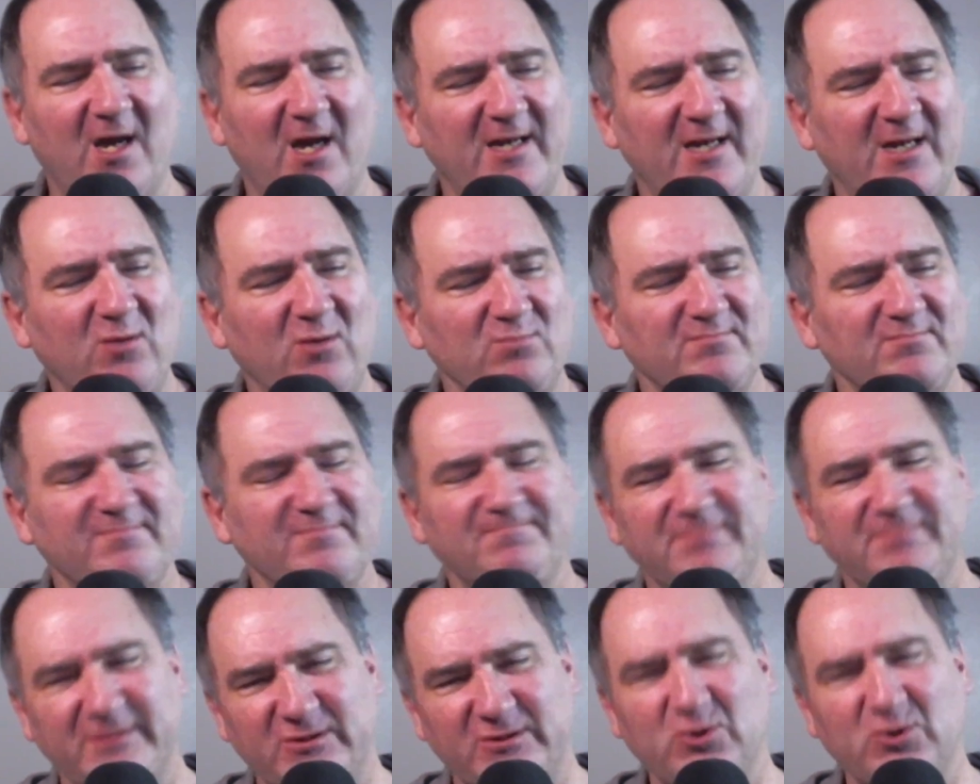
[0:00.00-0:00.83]
Now,
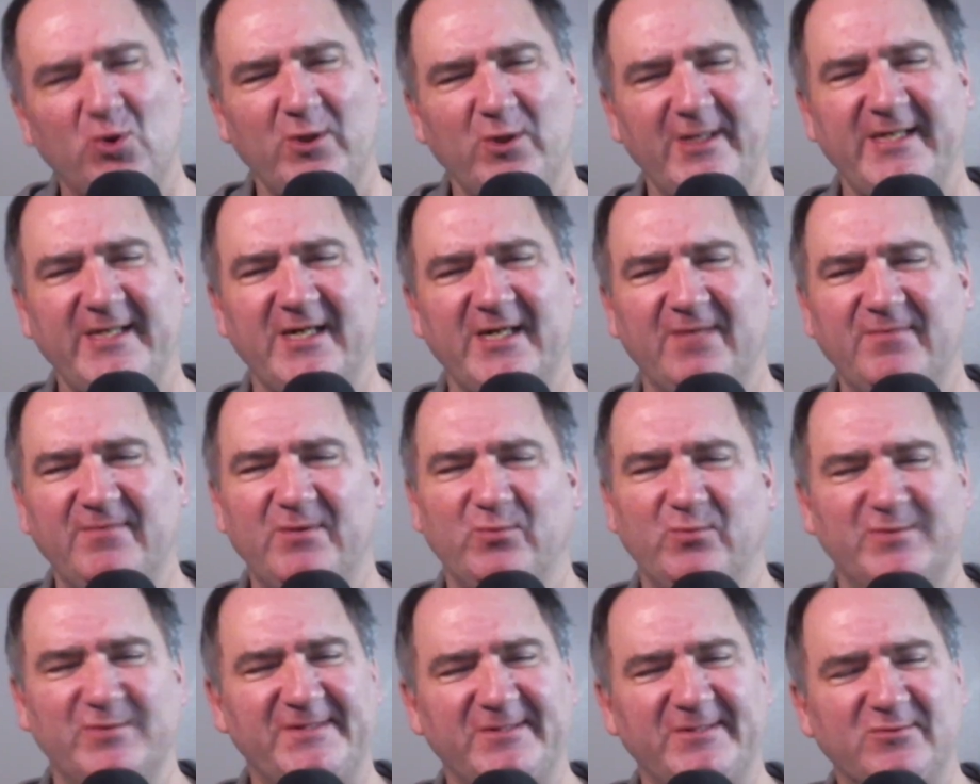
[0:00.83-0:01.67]
majority of
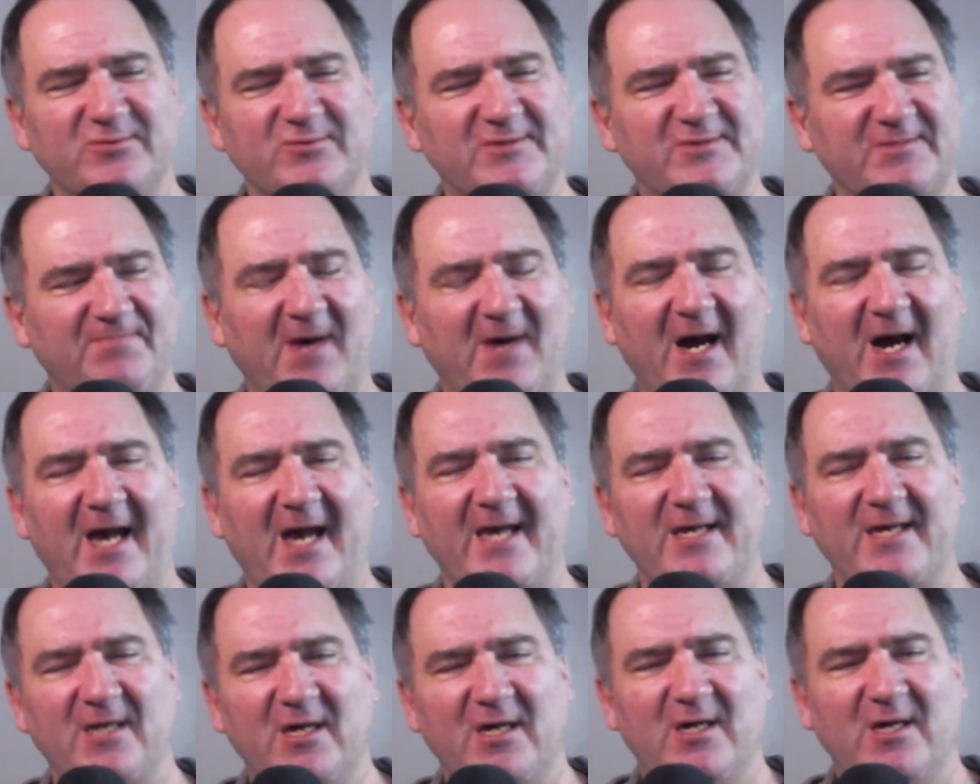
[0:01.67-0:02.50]
it was used
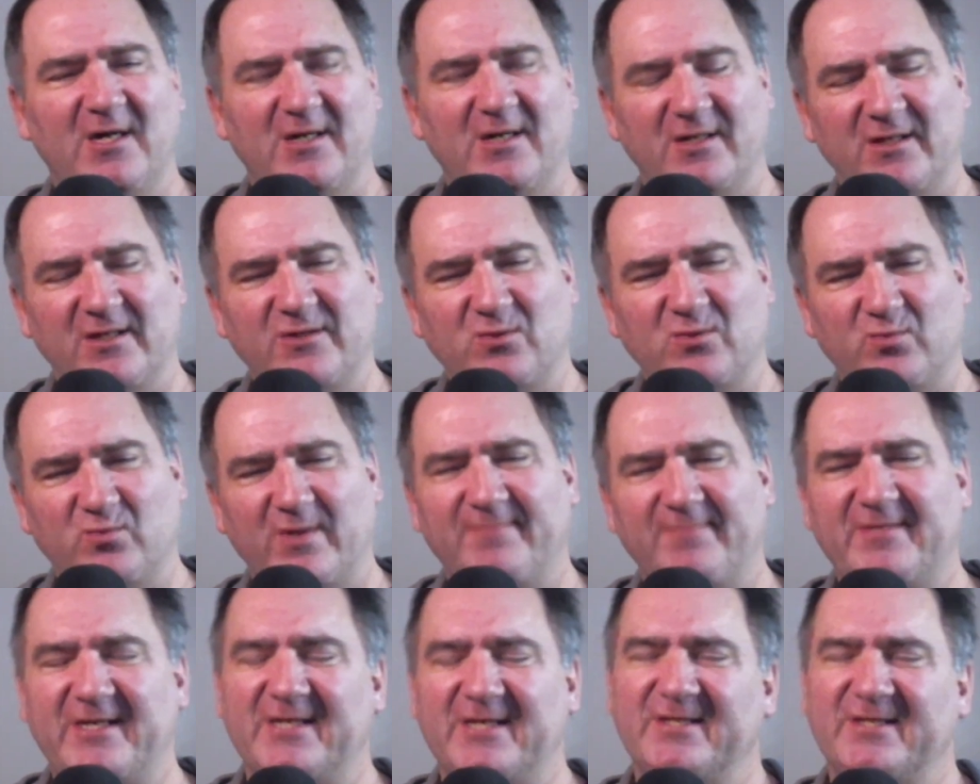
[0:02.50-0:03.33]
by the
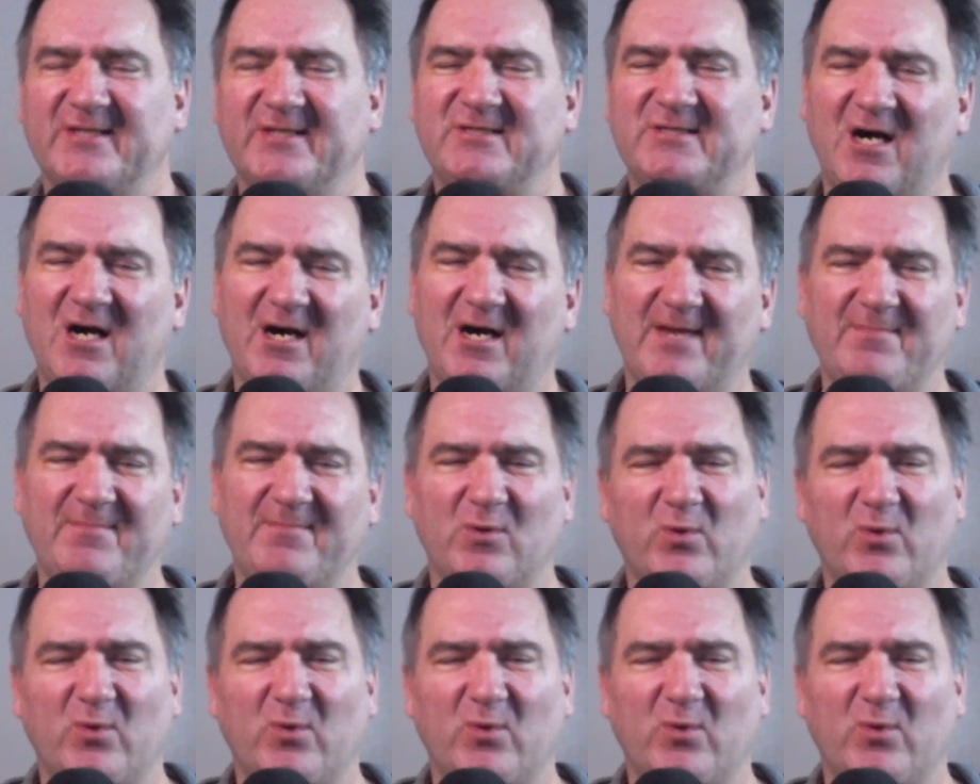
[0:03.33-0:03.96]
women at the time.